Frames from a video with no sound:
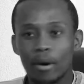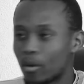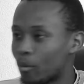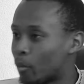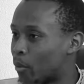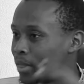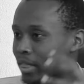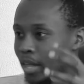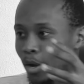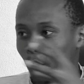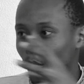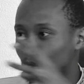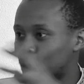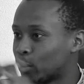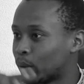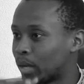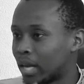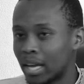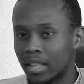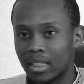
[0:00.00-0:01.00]
When they got
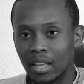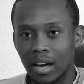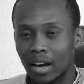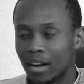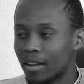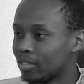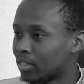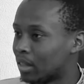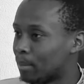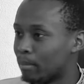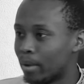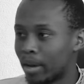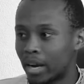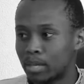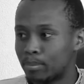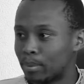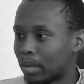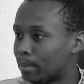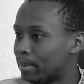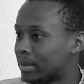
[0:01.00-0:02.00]
together, the
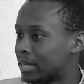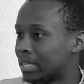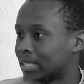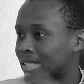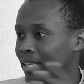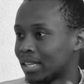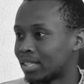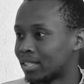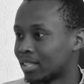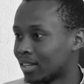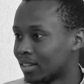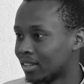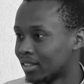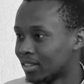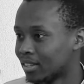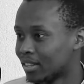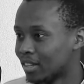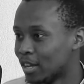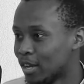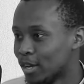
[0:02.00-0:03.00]
marriage became a disaster.
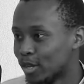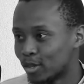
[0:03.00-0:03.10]
Yeah.